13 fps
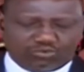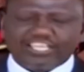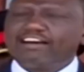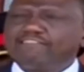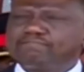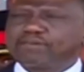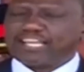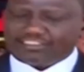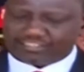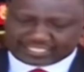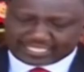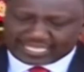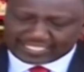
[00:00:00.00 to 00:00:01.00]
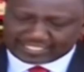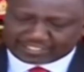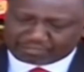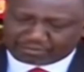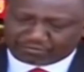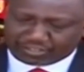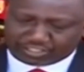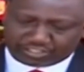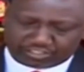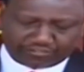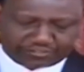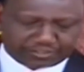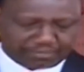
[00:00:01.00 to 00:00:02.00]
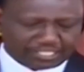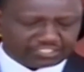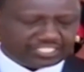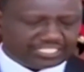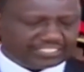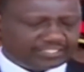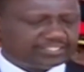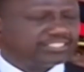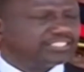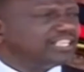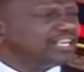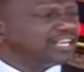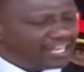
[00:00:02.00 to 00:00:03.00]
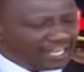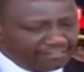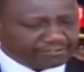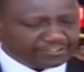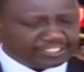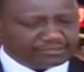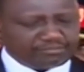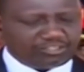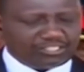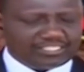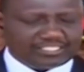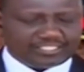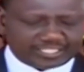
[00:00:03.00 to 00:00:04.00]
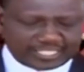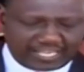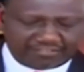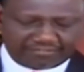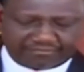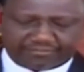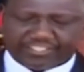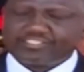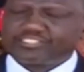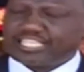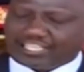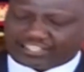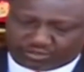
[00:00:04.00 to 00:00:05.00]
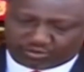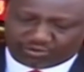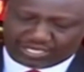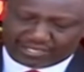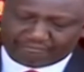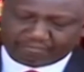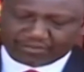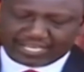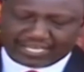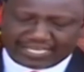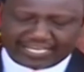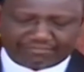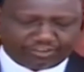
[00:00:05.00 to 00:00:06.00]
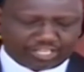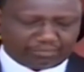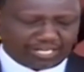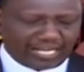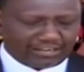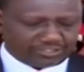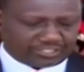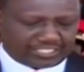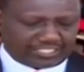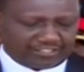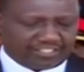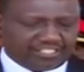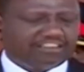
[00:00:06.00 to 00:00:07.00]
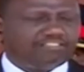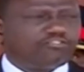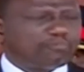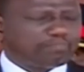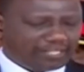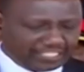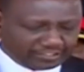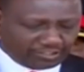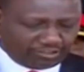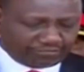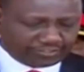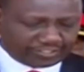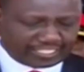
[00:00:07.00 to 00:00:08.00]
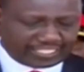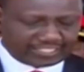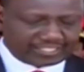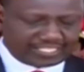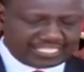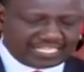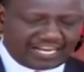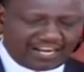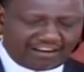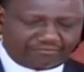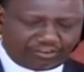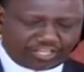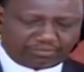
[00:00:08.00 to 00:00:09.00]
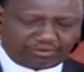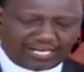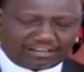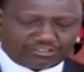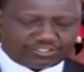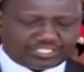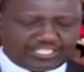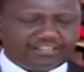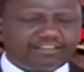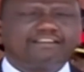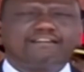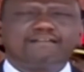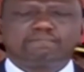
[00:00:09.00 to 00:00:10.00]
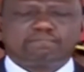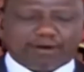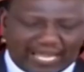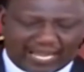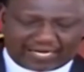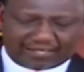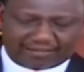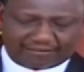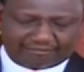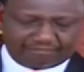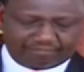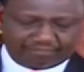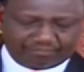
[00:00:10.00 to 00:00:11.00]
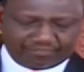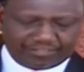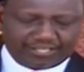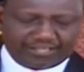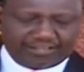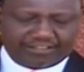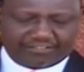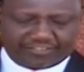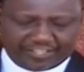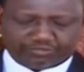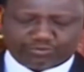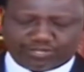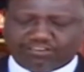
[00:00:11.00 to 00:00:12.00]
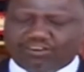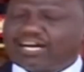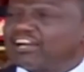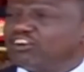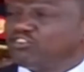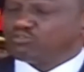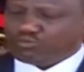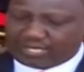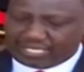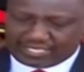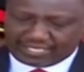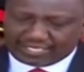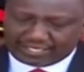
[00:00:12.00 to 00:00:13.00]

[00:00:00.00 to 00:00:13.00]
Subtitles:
have prioritized the provision of spacious, comfortable, safe, secure, and affordable housing for police officers in our affordable housing plan. This will go a long way